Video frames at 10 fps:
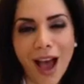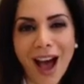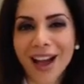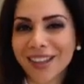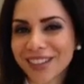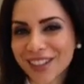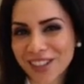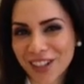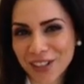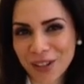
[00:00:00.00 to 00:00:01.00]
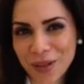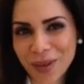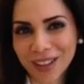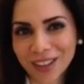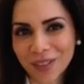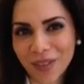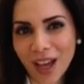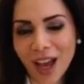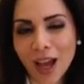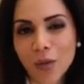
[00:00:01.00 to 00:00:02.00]
Hi, this is Dr. Kormeili.
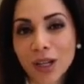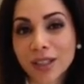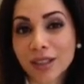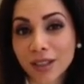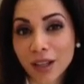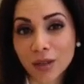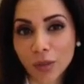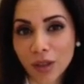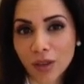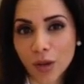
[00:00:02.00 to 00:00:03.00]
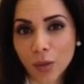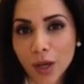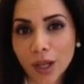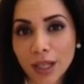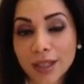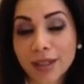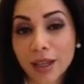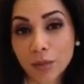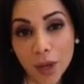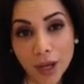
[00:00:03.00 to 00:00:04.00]
I want to discuss with you what a
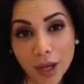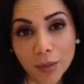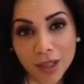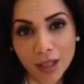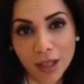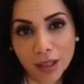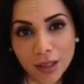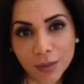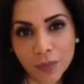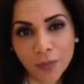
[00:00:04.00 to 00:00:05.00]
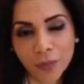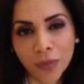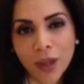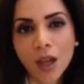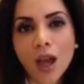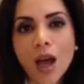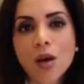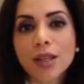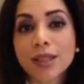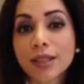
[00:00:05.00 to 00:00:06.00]
skin biopsy is.
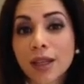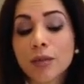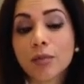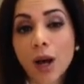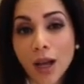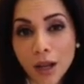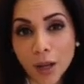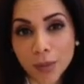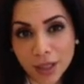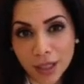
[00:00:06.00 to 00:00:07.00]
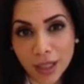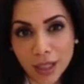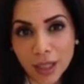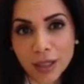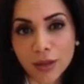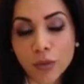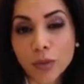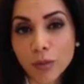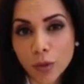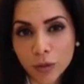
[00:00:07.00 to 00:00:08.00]
Skin biopsy is a
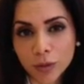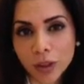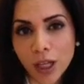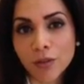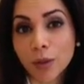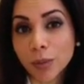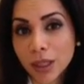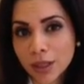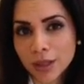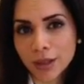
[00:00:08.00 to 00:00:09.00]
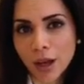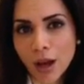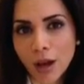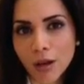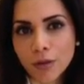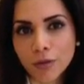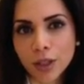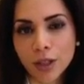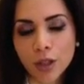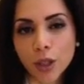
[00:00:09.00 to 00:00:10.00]
removal of a piece of
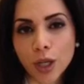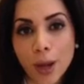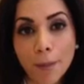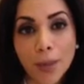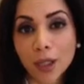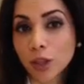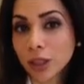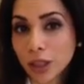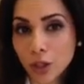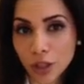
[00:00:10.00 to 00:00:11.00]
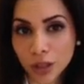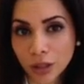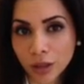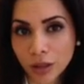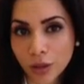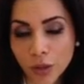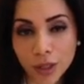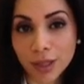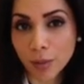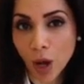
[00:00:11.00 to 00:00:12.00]
either a bigger lesion or a
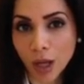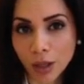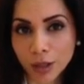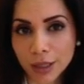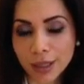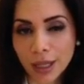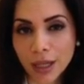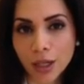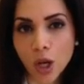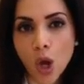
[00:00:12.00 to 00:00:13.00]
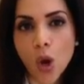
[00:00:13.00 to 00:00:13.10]
spot on the skin,